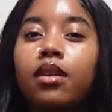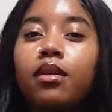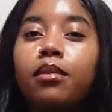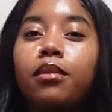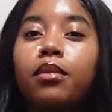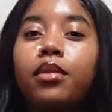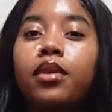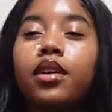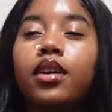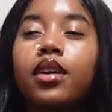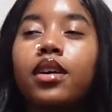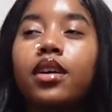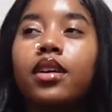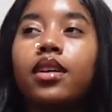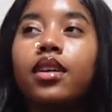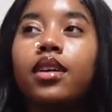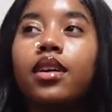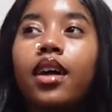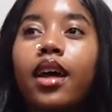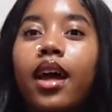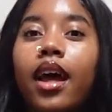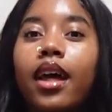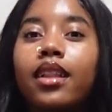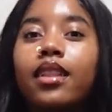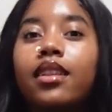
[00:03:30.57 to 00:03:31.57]
But
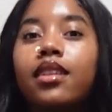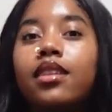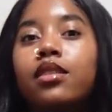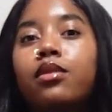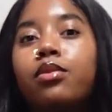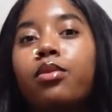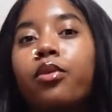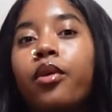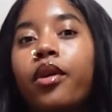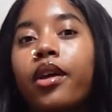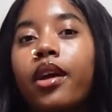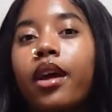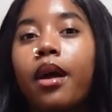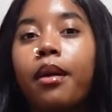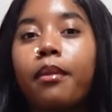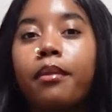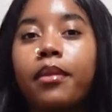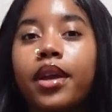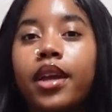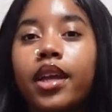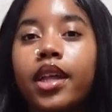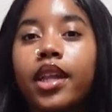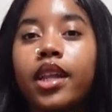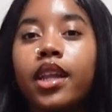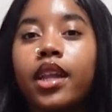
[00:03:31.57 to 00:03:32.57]
at this point, I
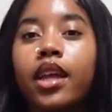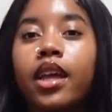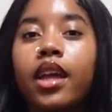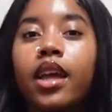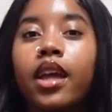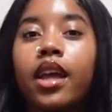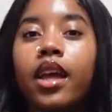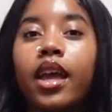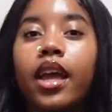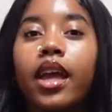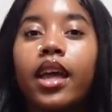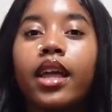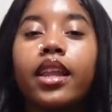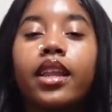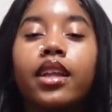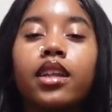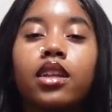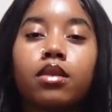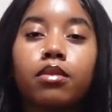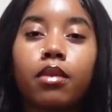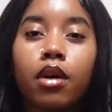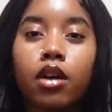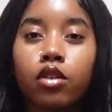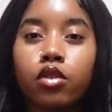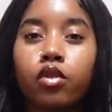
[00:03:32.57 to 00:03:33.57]
mean, it is
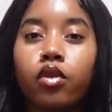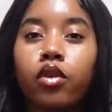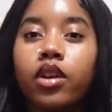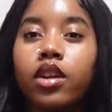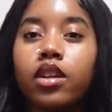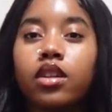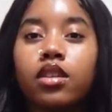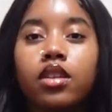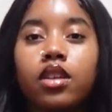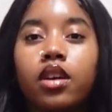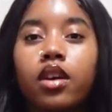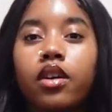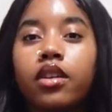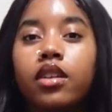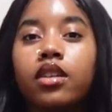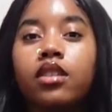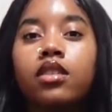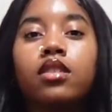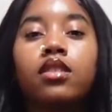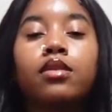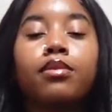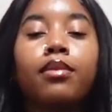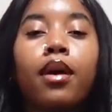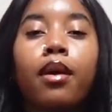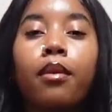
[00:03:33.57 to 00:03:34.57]
my story to tell. This
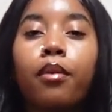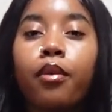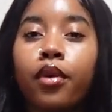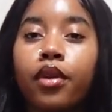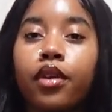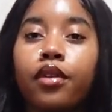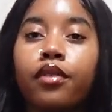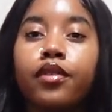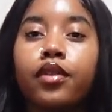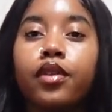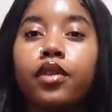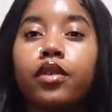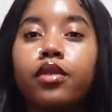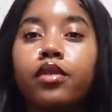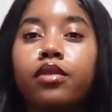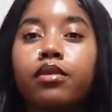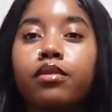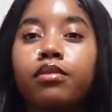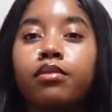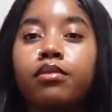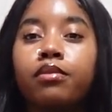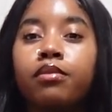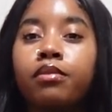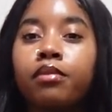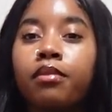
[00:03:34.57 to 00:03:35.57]
is my point of view.
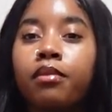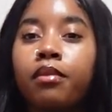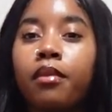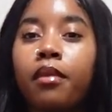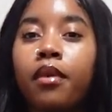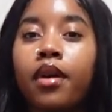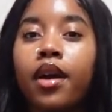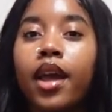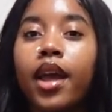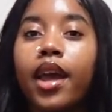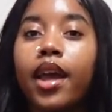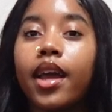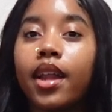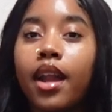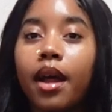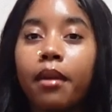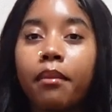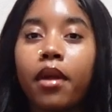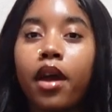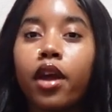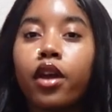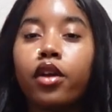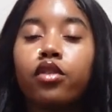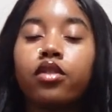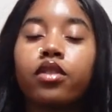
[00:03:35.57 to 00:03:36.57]
And I'm
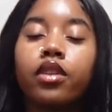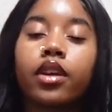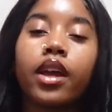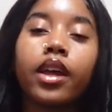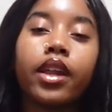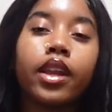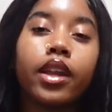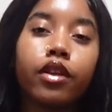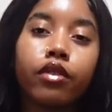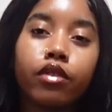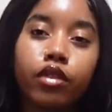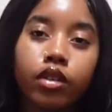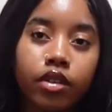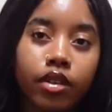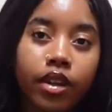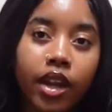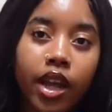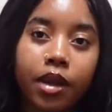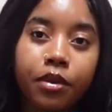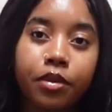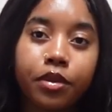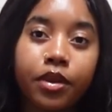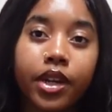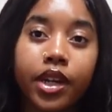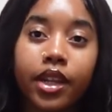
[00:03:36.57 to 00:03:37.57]
not using any real
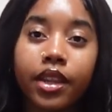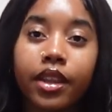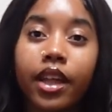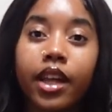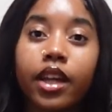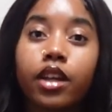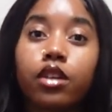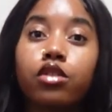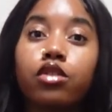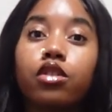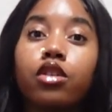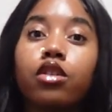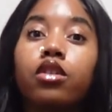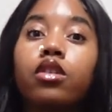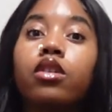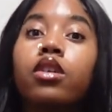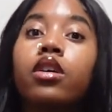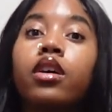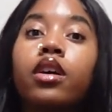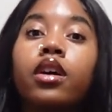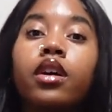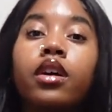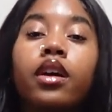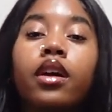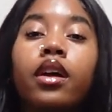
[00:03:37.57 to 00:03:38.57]
names or anything, so
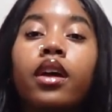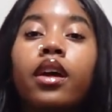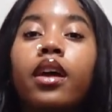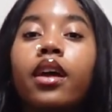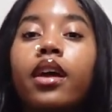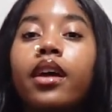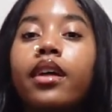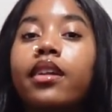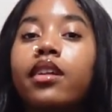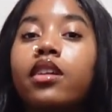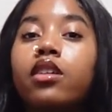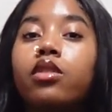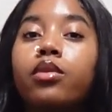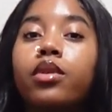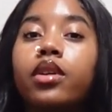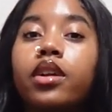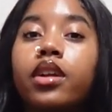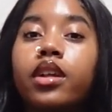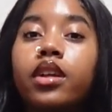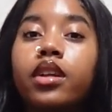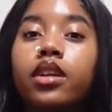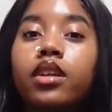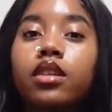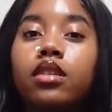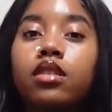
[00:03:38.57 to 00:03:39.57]
it is what it
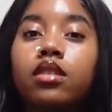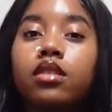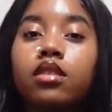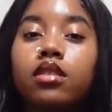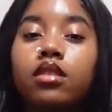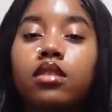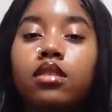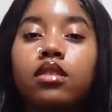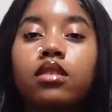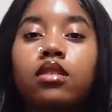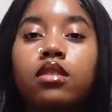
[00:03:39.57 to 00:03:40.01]
is.